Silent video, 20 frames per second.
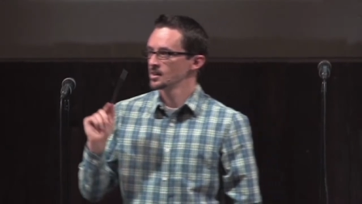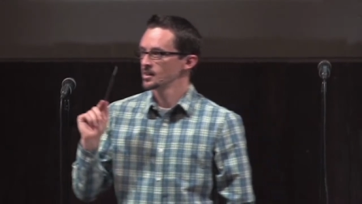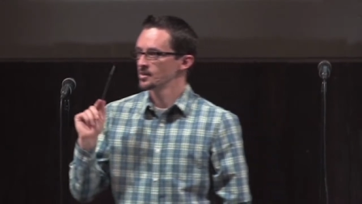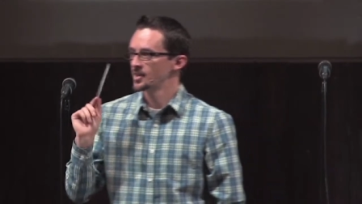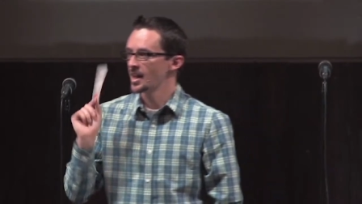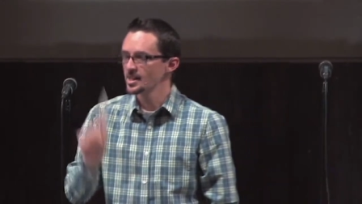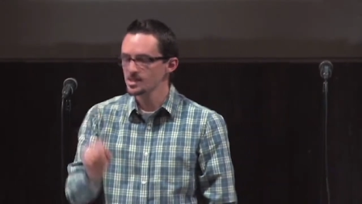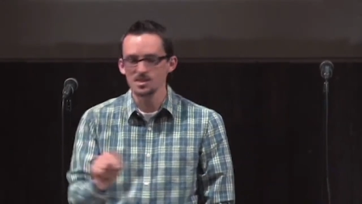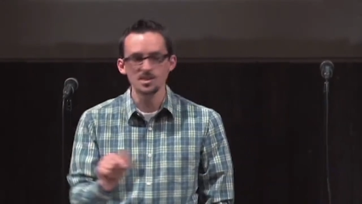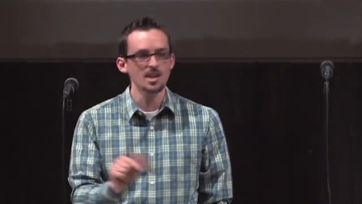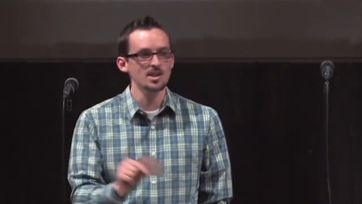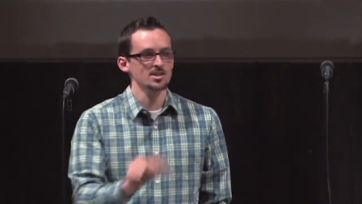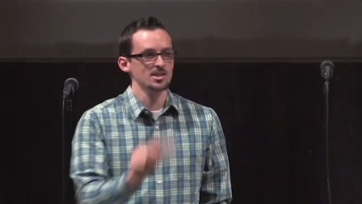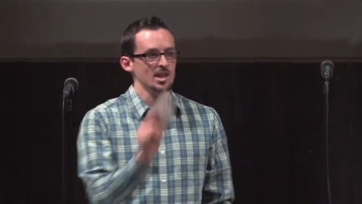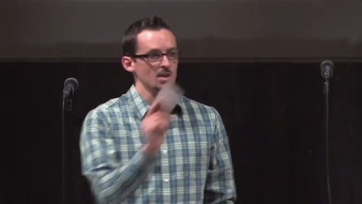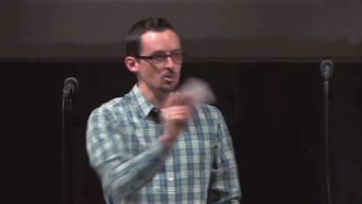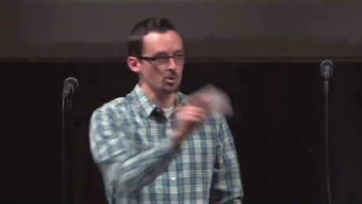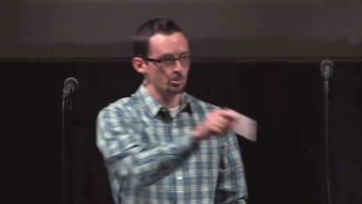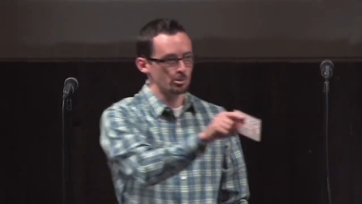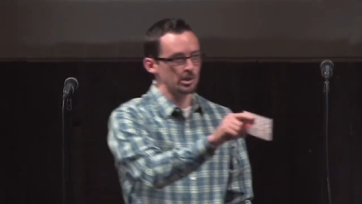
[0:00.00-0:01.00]
That sounds
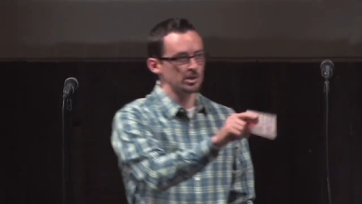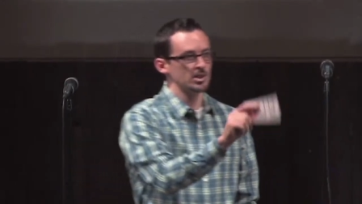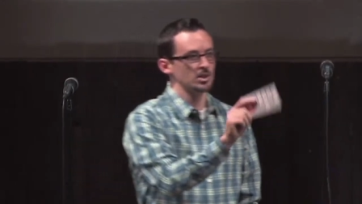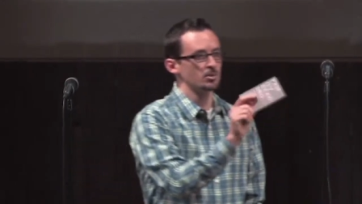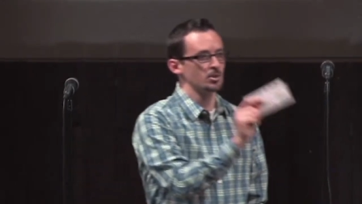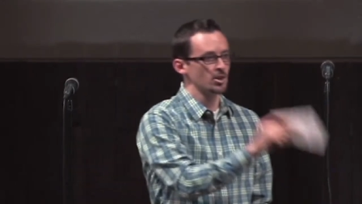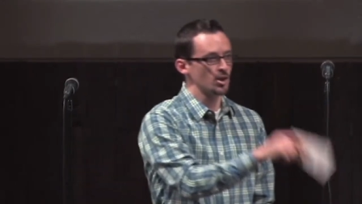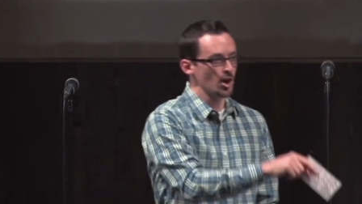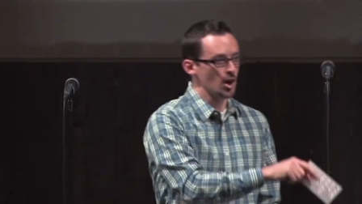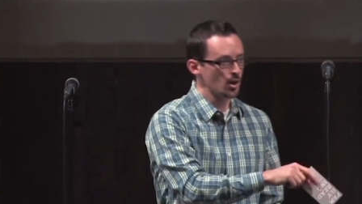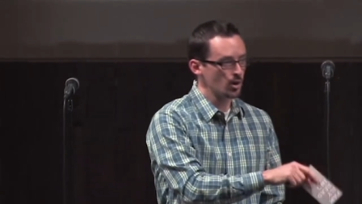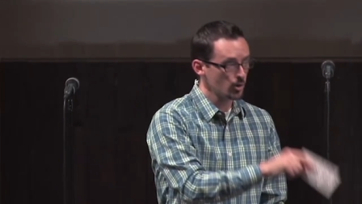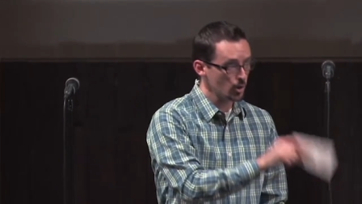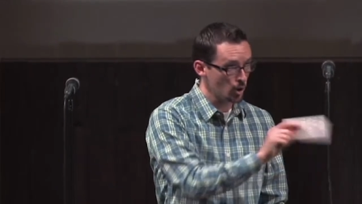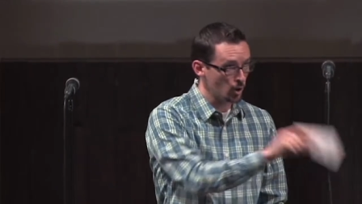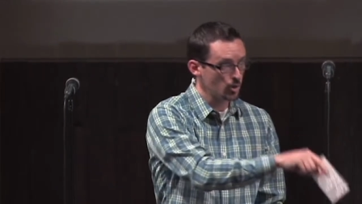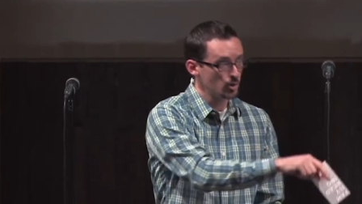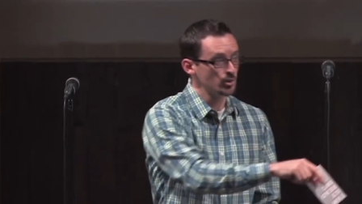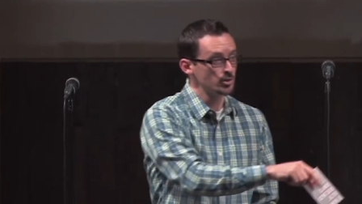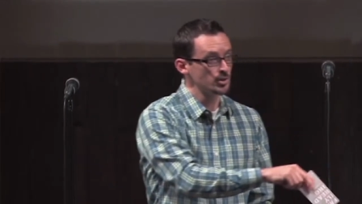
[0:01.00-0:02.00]
like we're building with
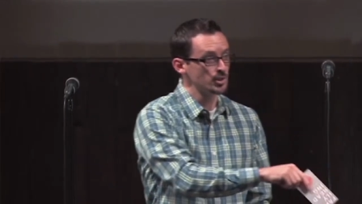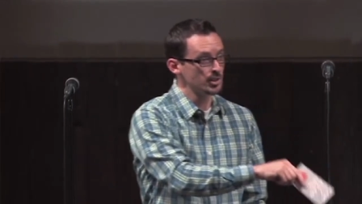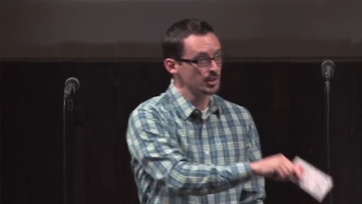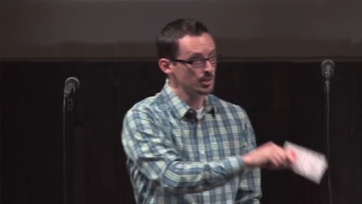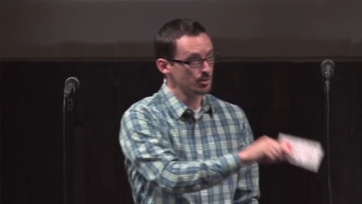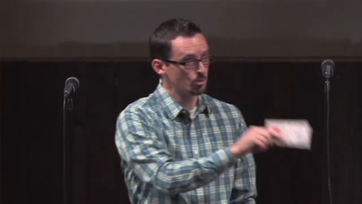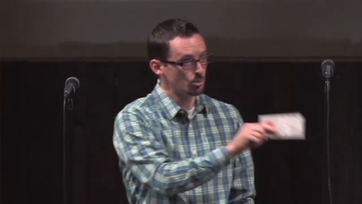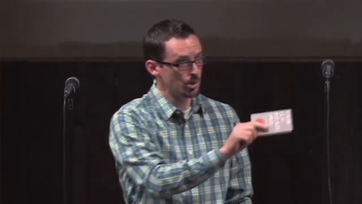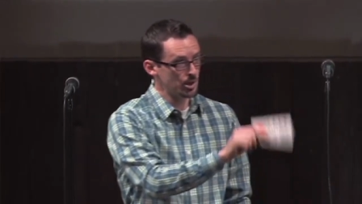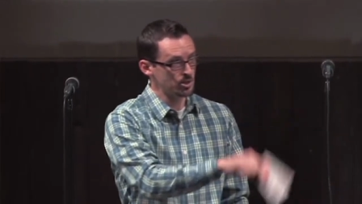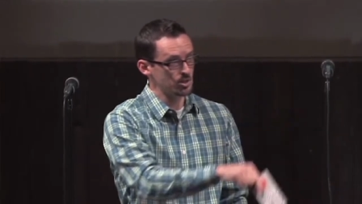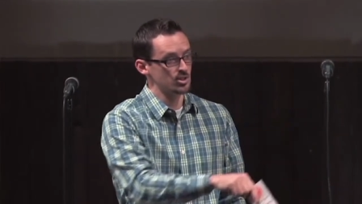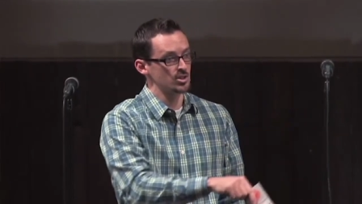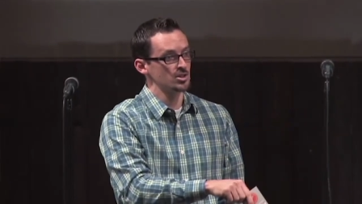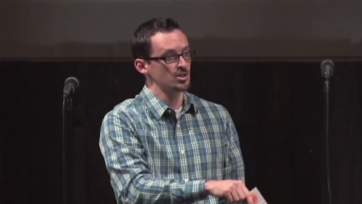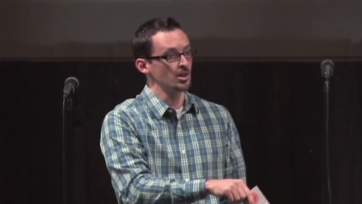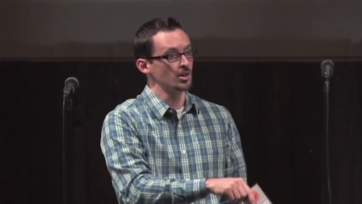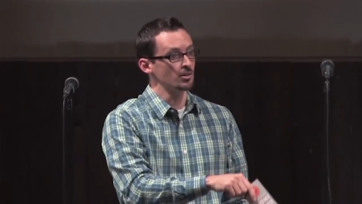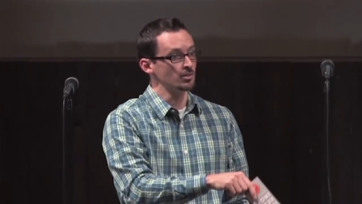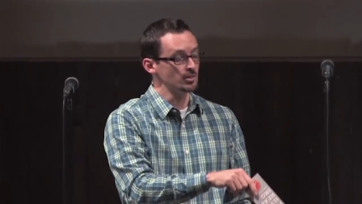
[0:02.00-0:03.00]
gold, precious
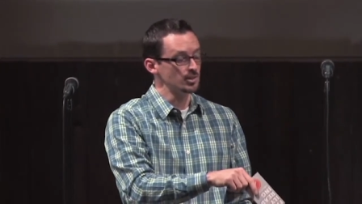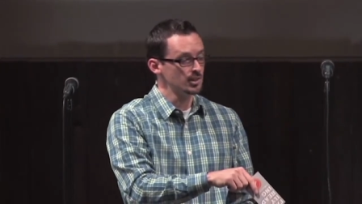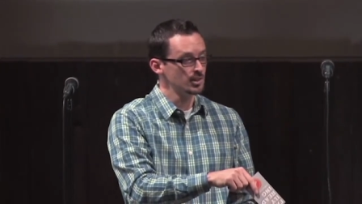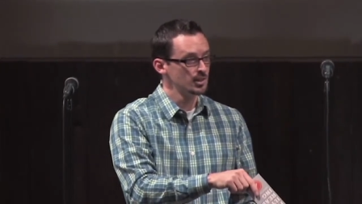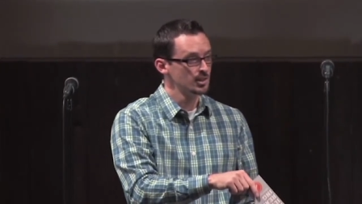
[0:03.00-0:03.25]
stone.